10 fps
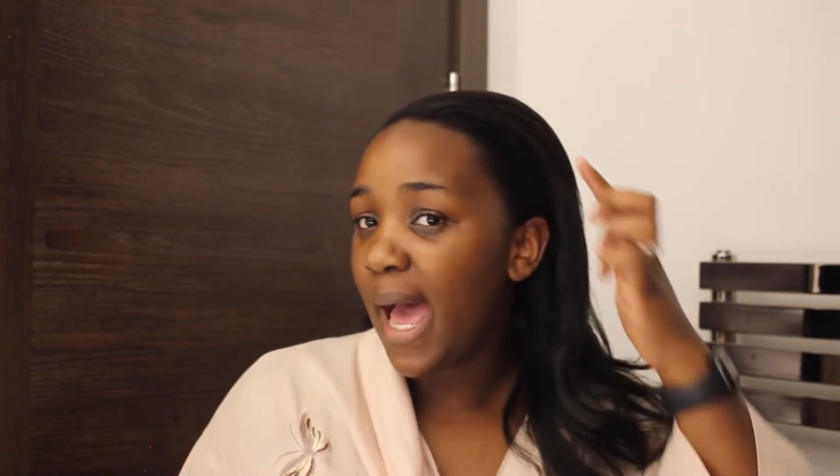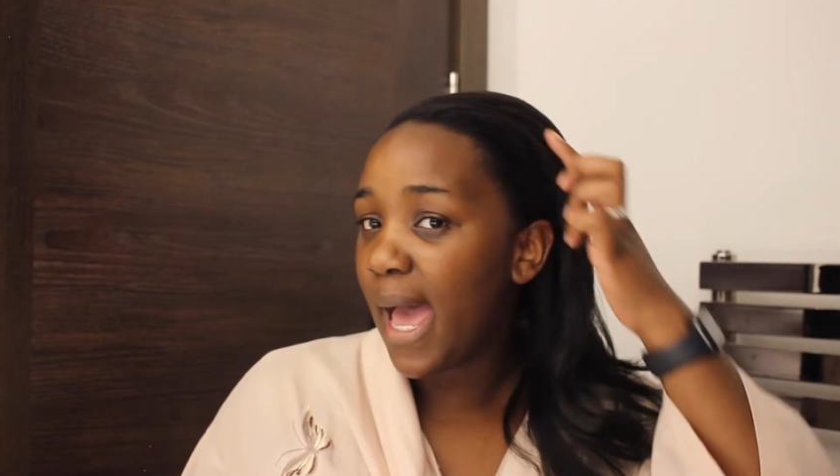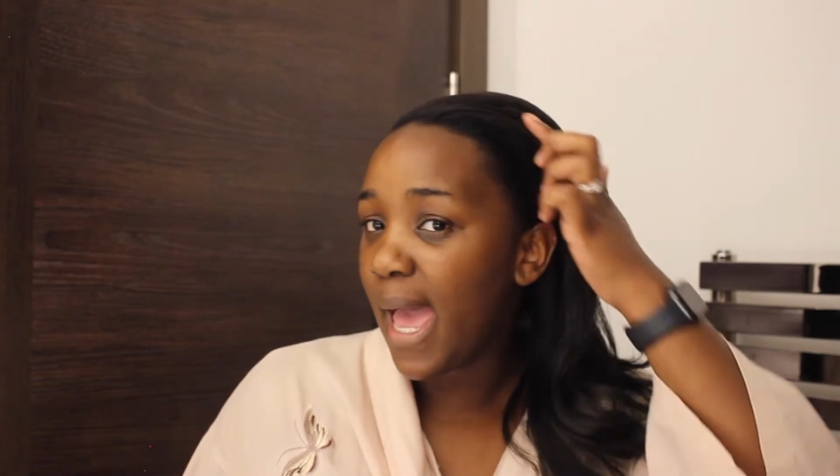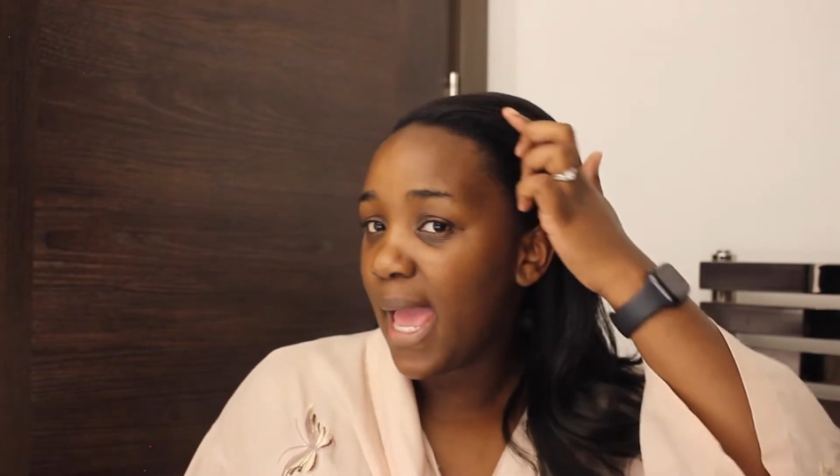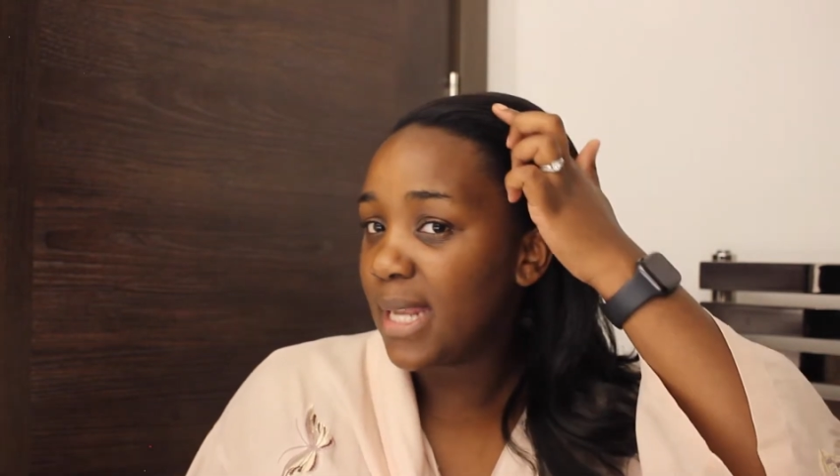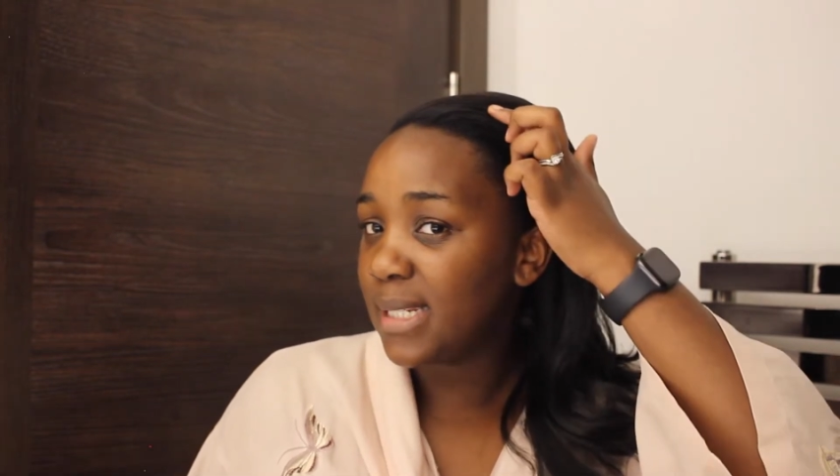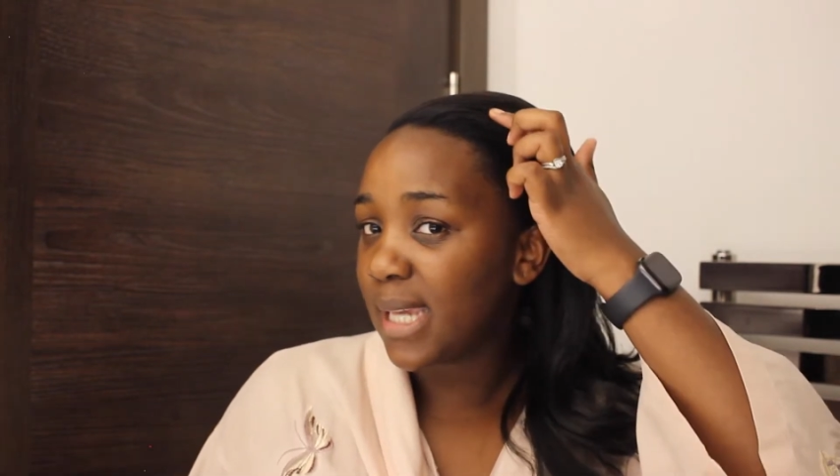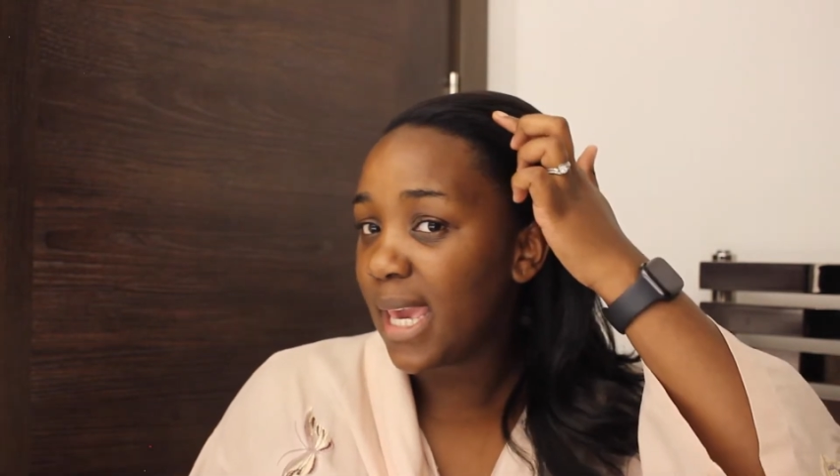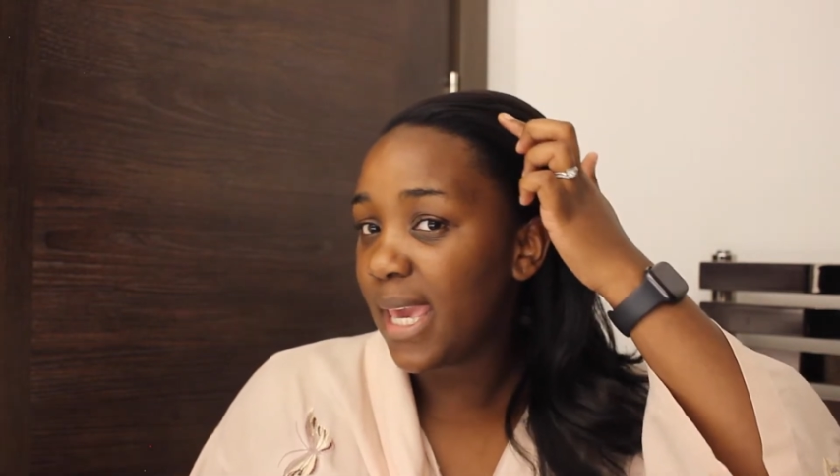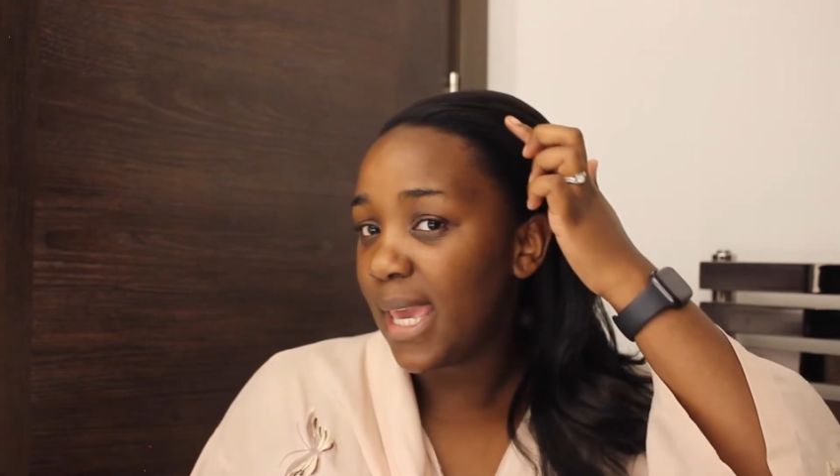and
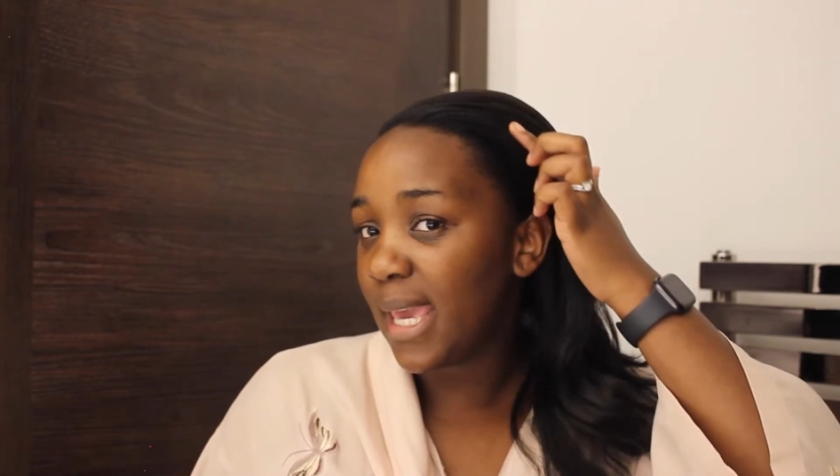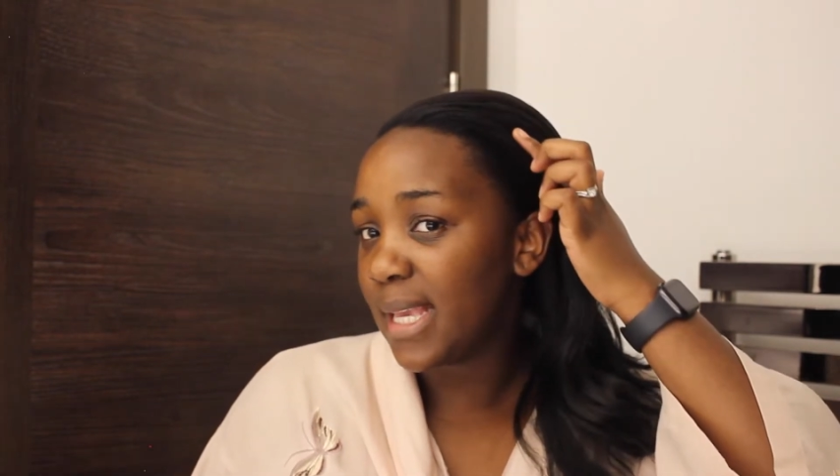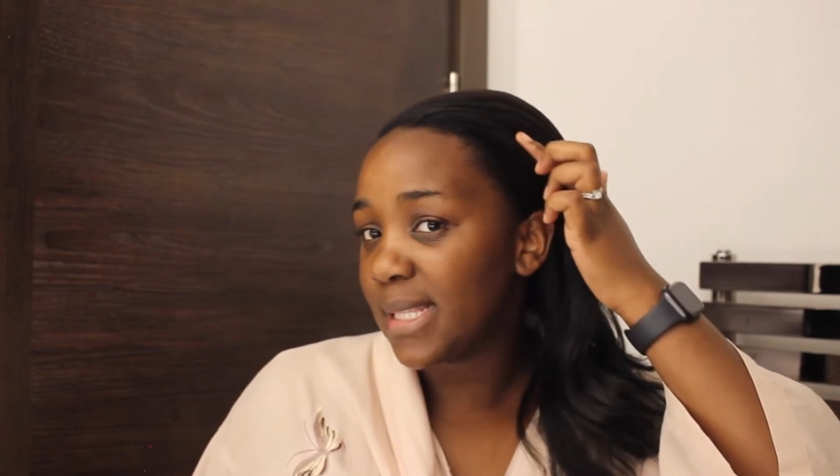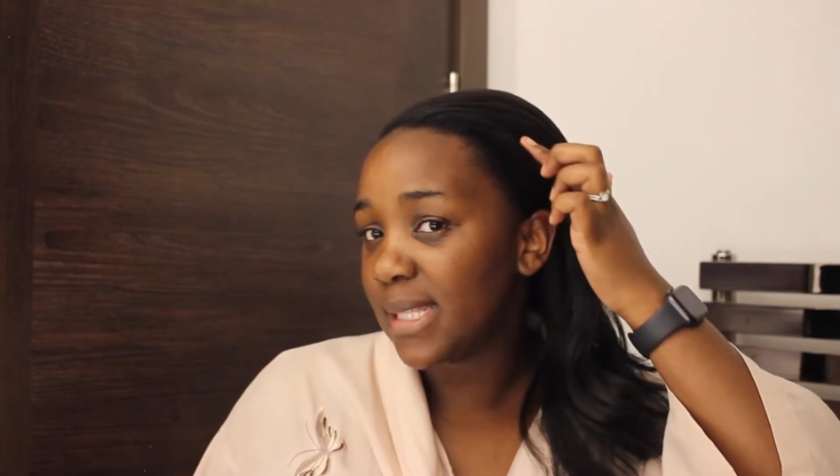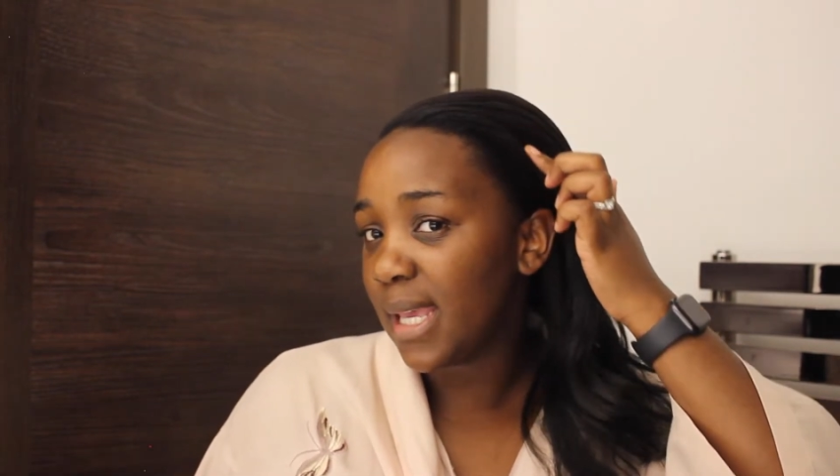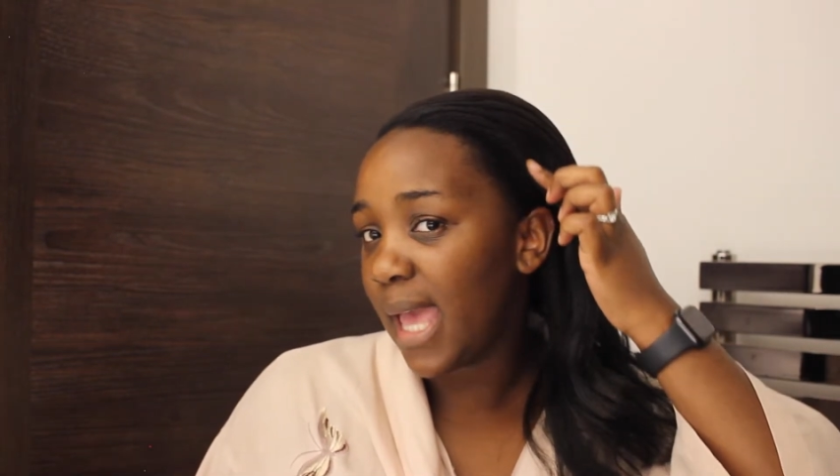it is